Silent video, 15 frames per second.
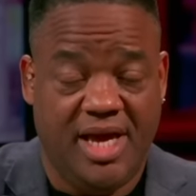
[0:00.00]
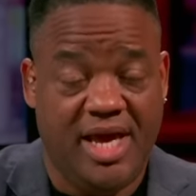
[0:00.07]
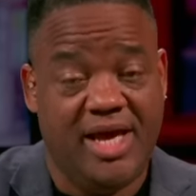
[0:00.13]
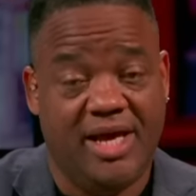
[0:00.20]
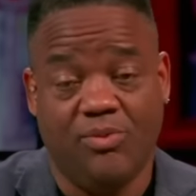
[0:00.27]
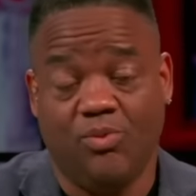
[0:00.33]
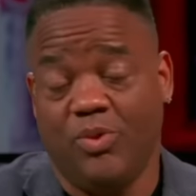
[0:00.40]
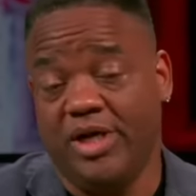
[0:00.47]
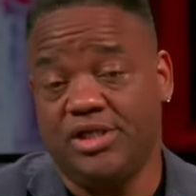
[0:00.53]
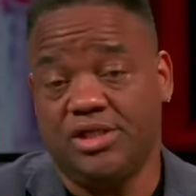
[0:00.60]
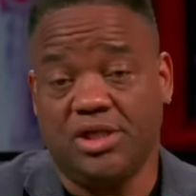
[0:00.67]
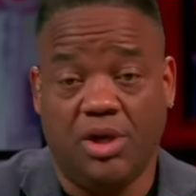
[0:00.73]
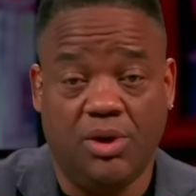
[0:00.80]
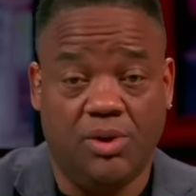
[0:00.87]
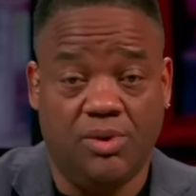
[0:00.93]
And what
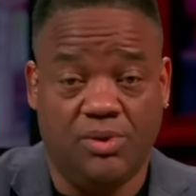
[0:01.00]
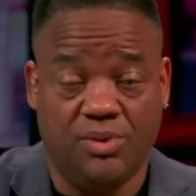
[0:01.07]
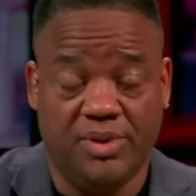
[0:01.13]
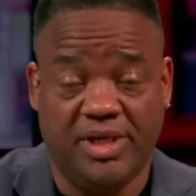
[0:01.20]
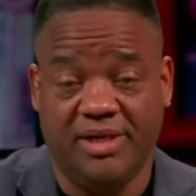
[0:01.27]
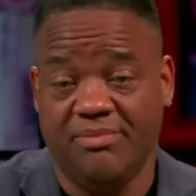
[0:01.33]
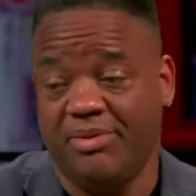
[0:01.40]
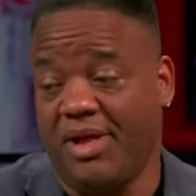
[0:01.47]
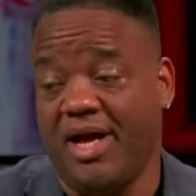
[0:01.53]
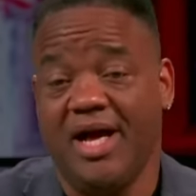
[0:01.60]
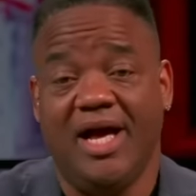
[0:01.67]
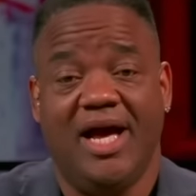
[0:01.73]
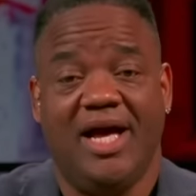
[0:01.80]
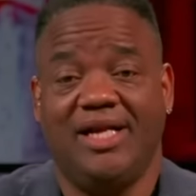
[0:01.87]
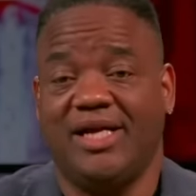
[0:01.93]
tone and blah.
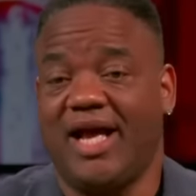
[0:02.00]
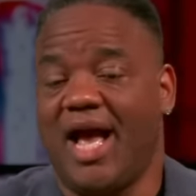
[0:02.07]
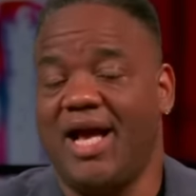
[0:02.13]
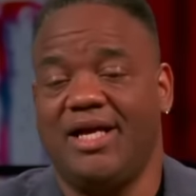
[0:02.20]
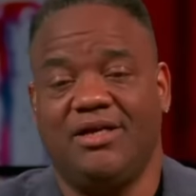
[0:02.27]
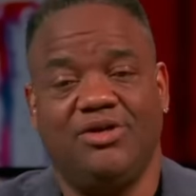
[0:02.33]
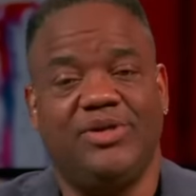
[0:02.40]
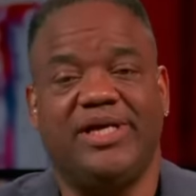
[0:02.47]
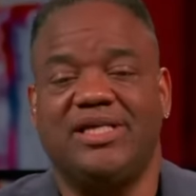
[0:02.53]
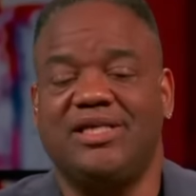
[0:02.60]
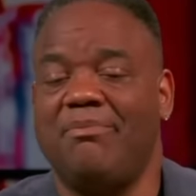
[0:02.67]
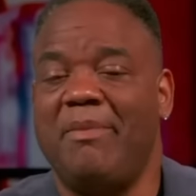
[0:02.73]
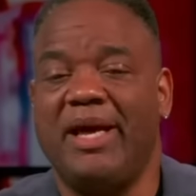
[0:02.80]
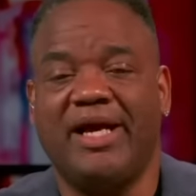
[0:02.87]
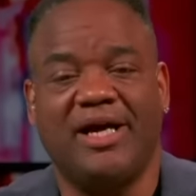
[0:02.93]
And the guy, you get
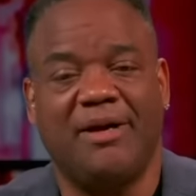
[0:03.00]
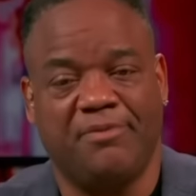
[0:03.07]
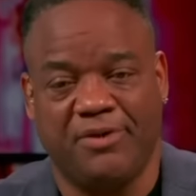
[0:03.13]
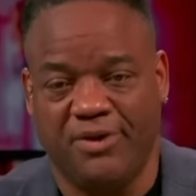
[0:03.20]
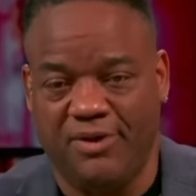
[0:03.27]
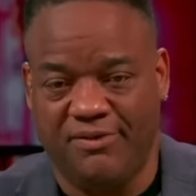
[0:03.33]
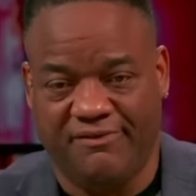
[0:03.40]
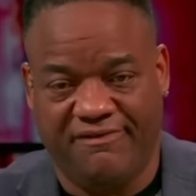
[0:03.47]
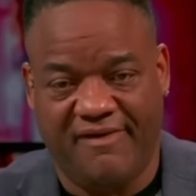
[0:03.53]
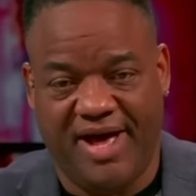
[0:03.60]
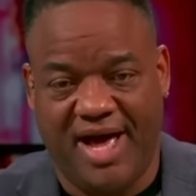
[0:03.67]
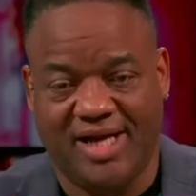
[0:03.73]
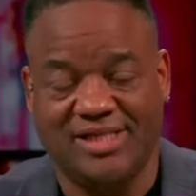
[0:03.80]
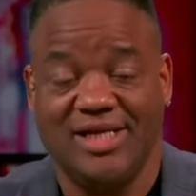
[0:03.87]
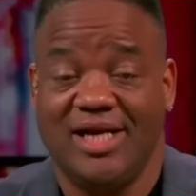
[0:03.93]
to make up your own
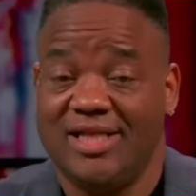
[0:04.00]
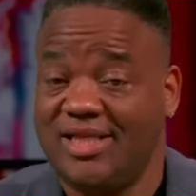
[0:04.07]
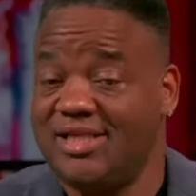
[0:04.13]
facts.